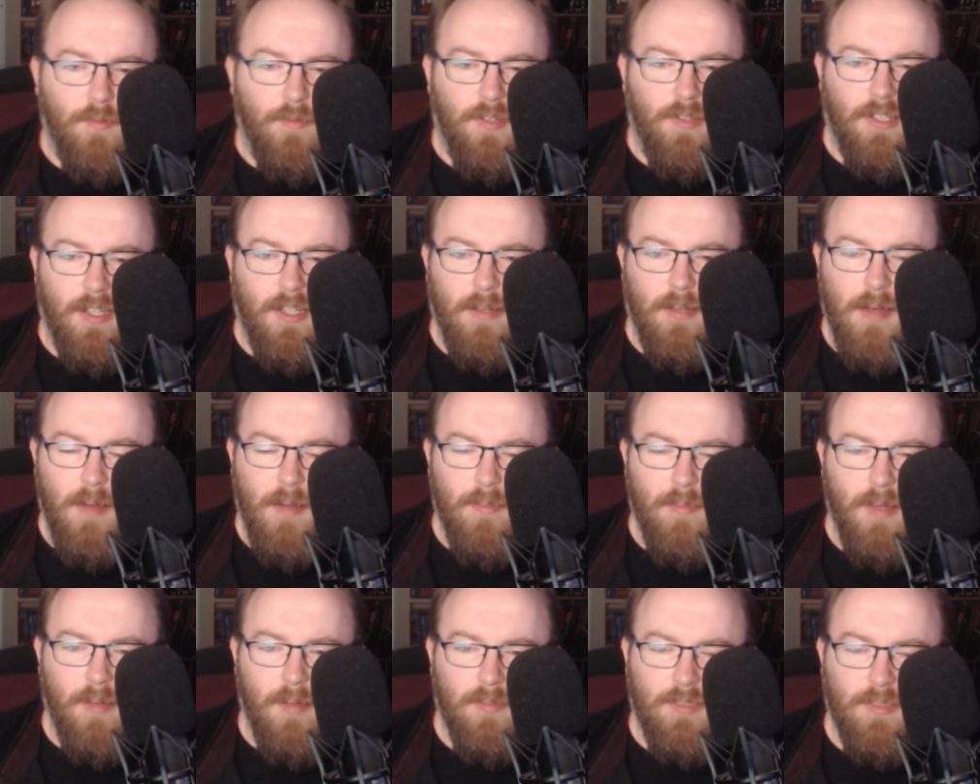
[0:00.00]
Like
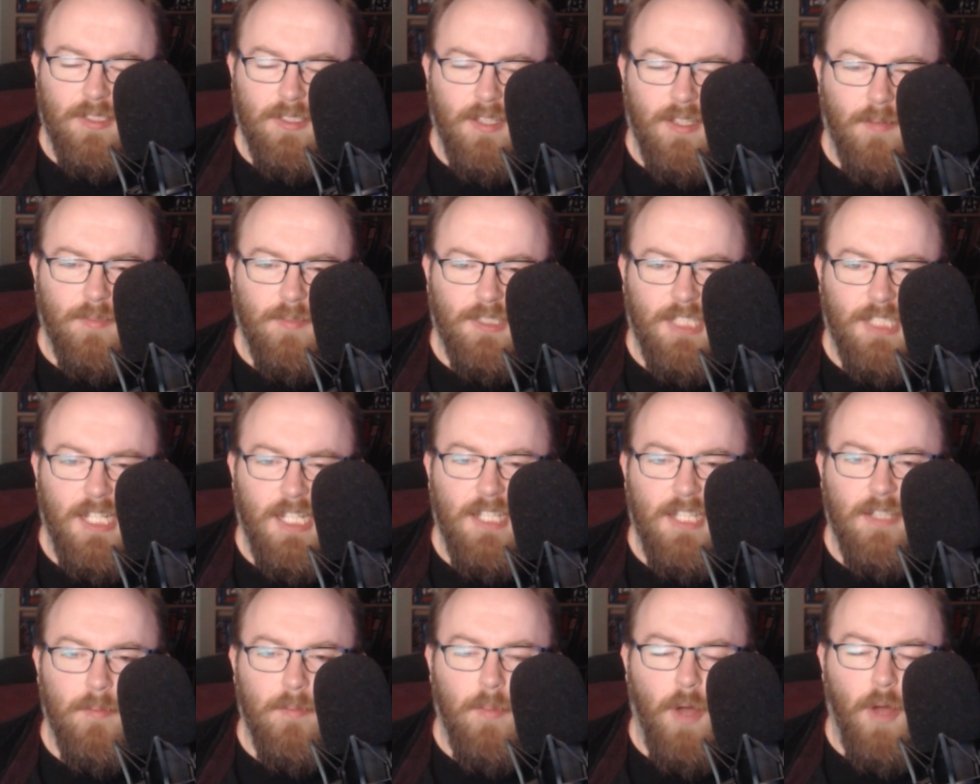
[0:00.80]
I'm
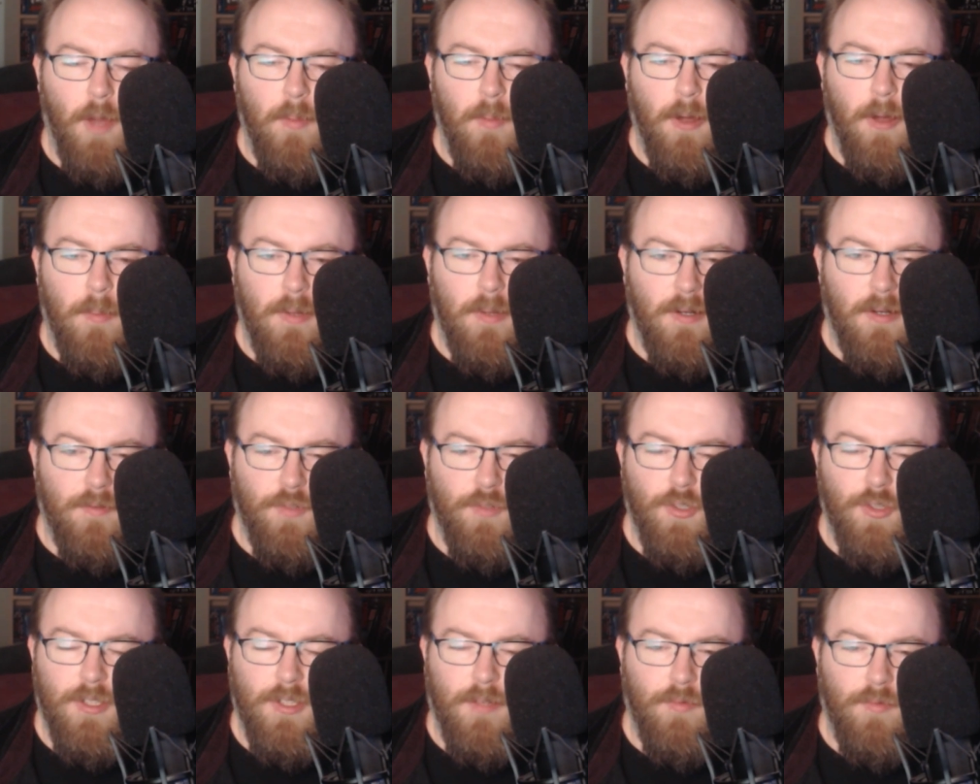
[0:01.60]
seeing them pop up in a
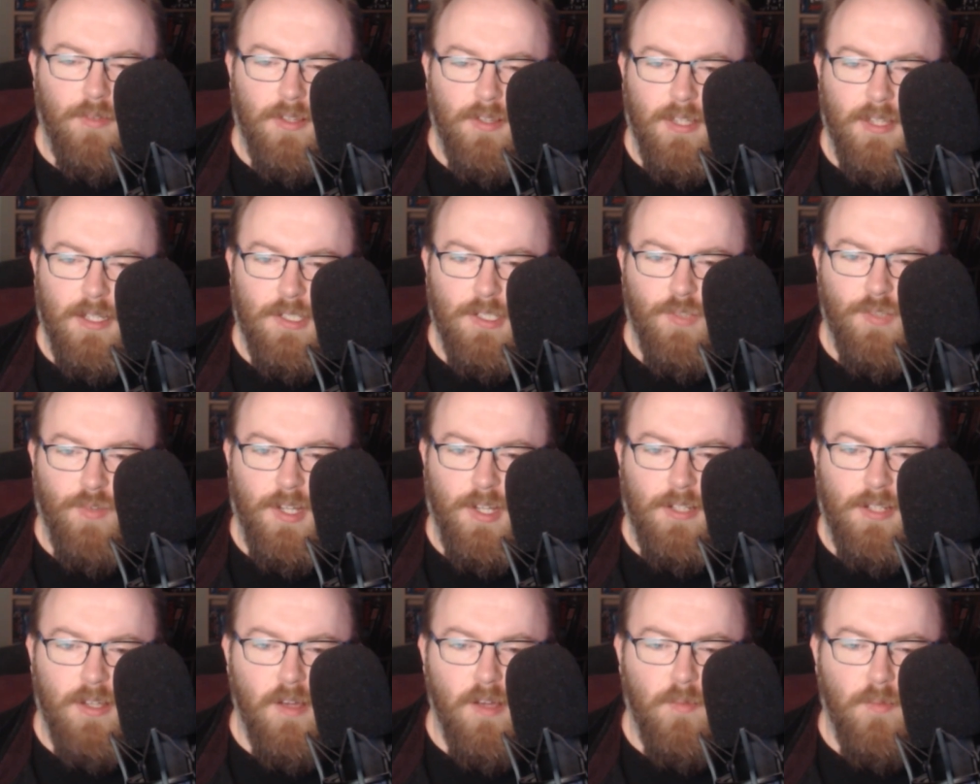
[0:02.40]
few different things
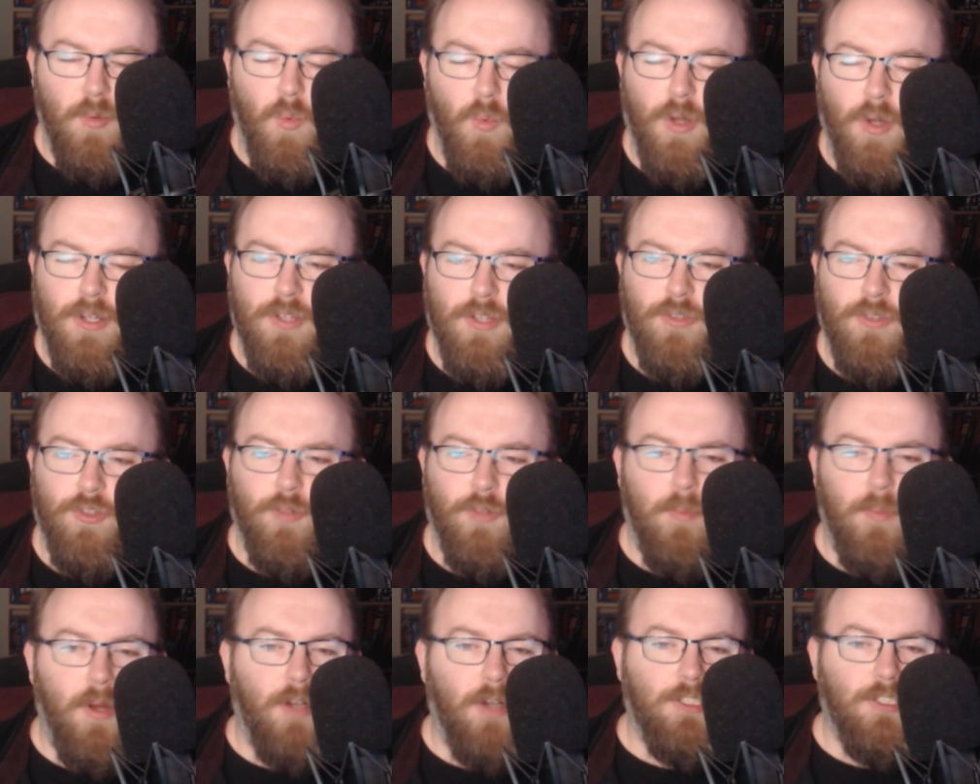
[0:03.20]
right now. I've been working through
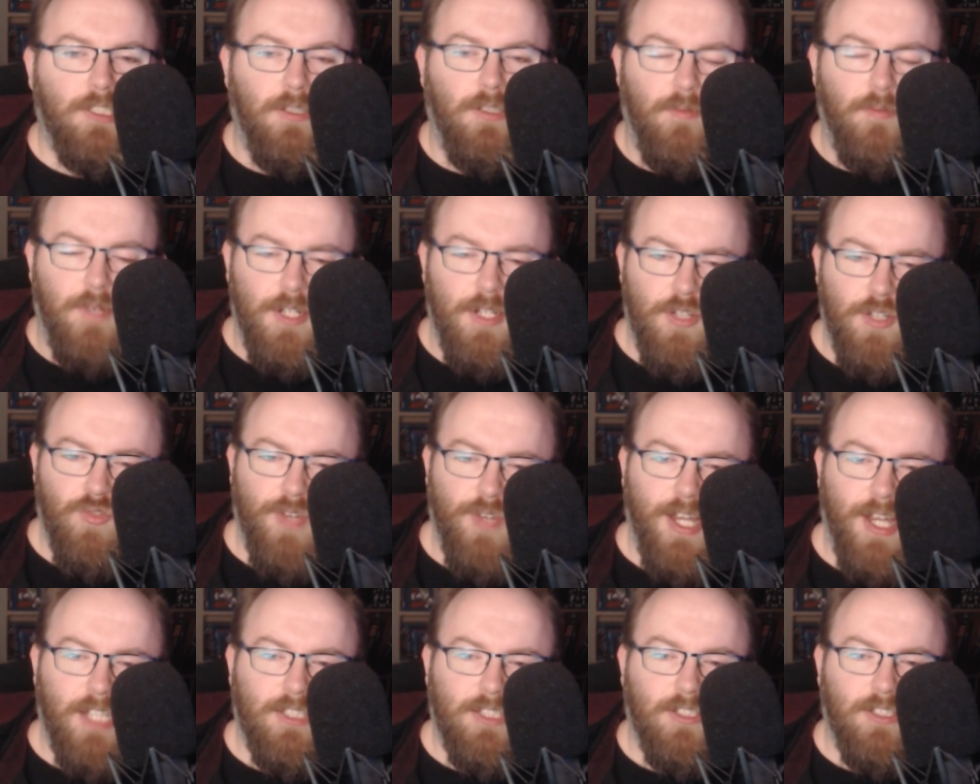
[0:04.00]
Person of
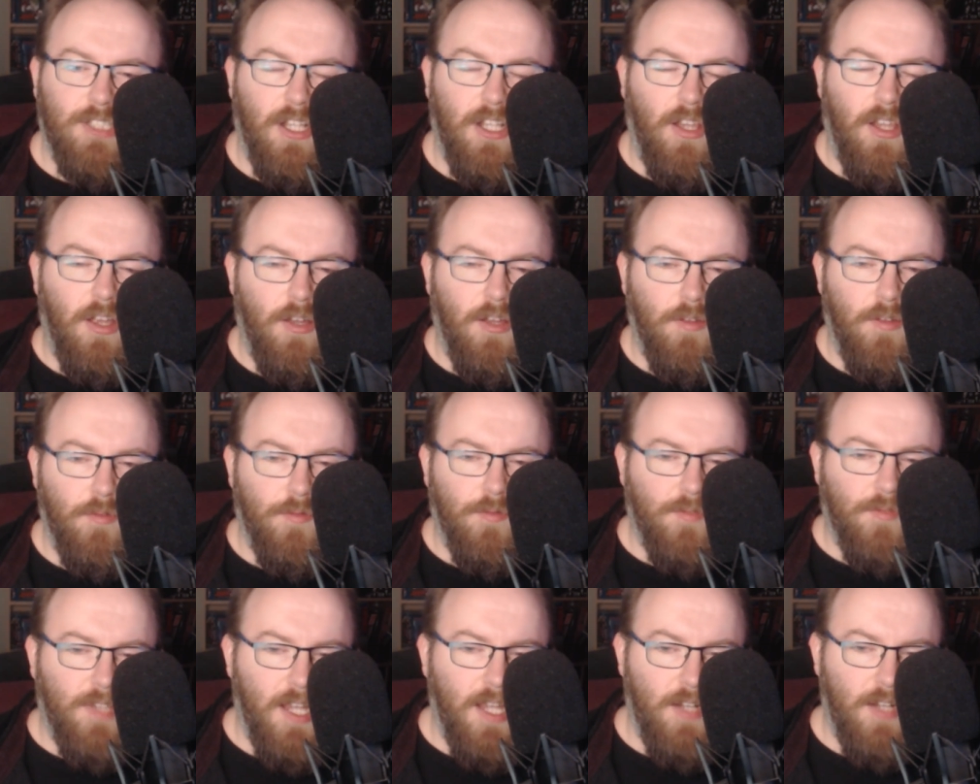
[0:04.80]
Interest. There's a lot
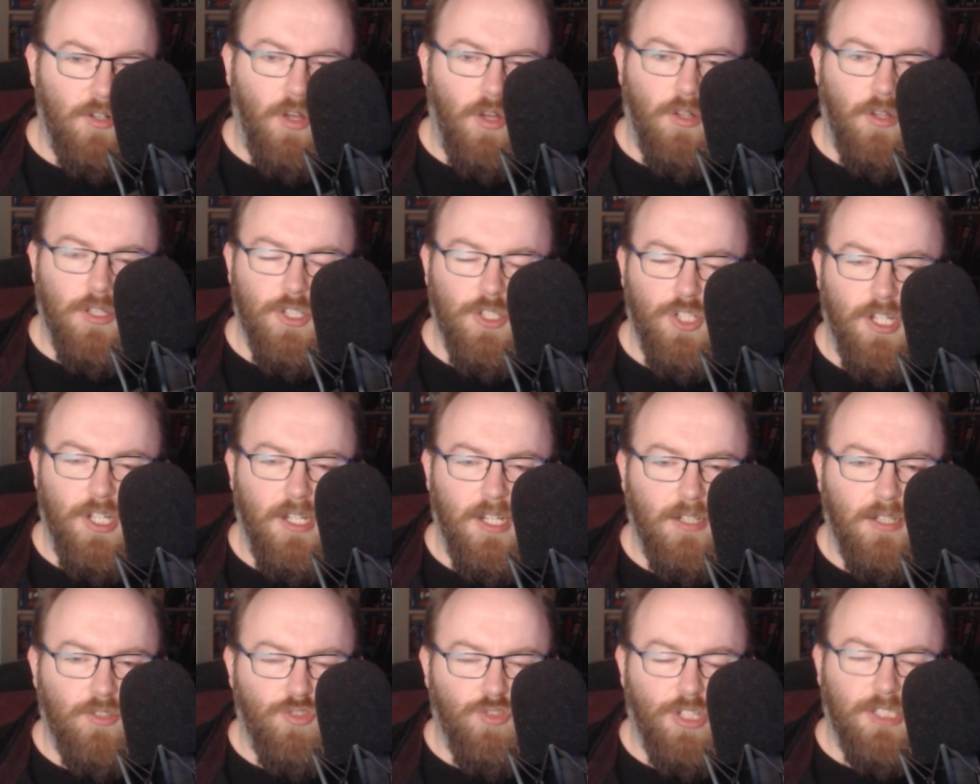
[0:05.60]
of technology
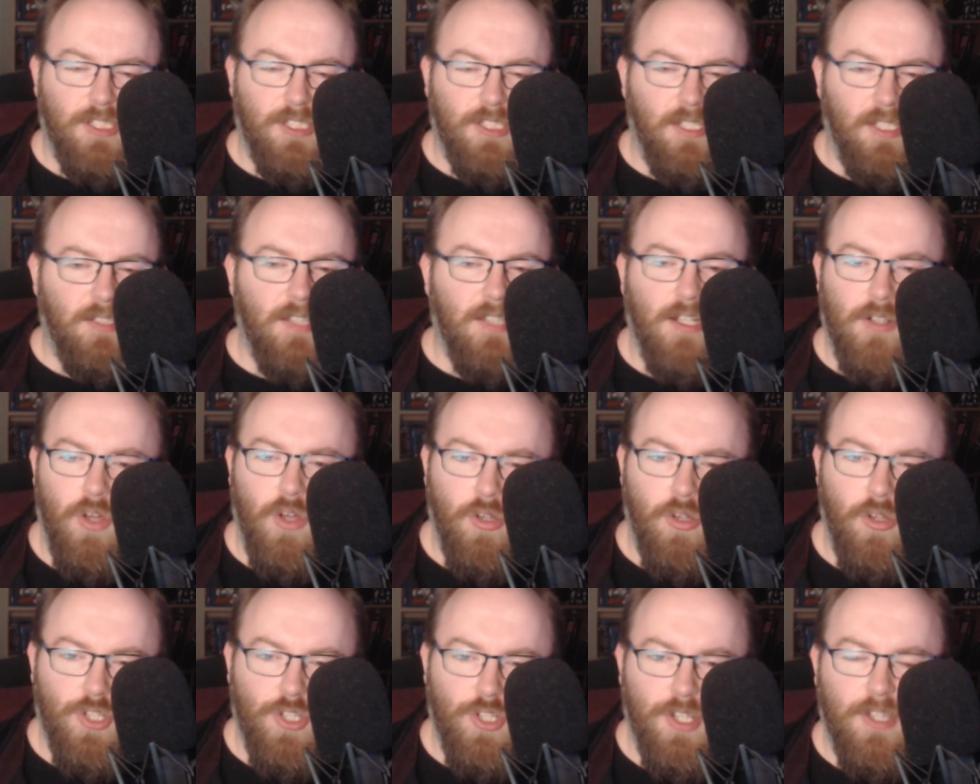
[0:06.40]
and trusting
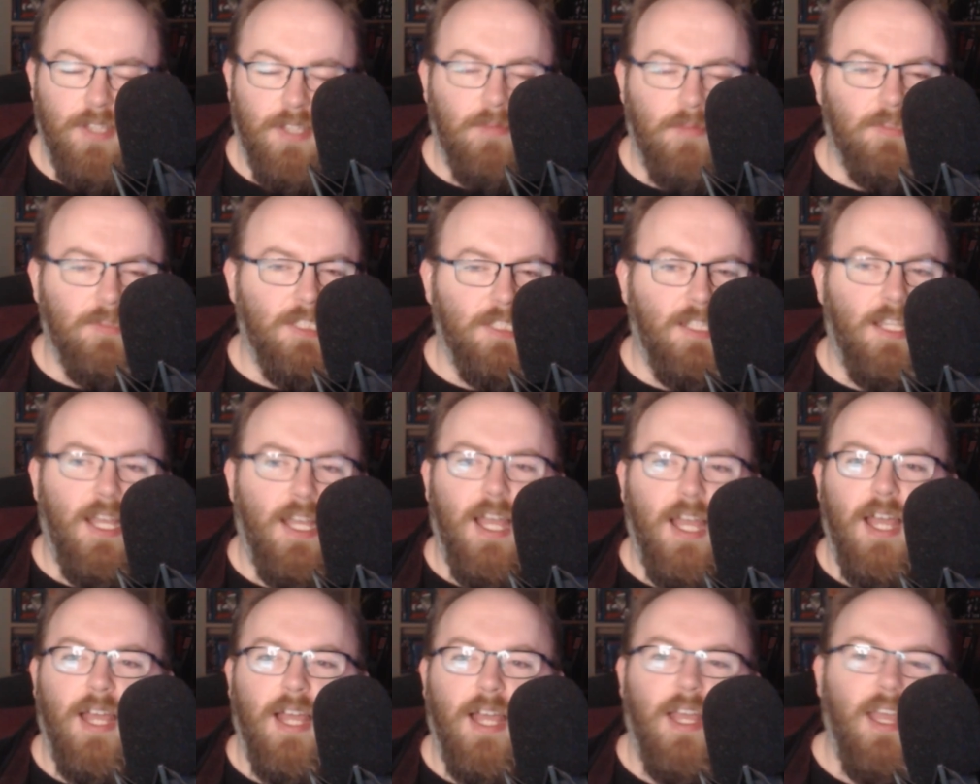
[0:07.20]
technology themes in
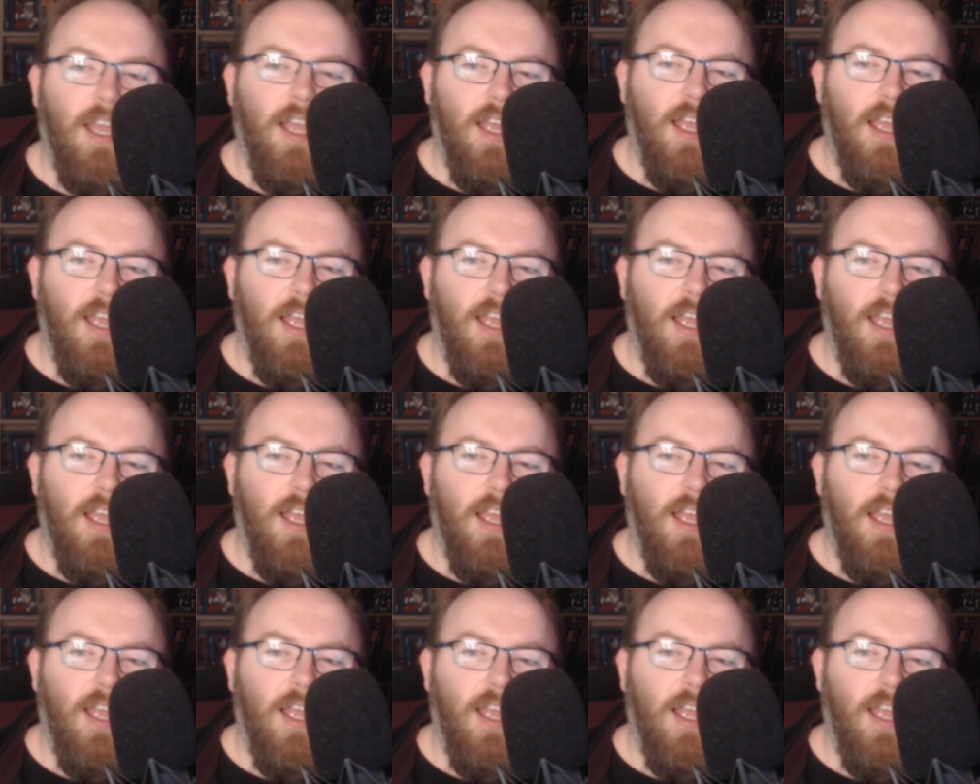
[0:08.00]
that.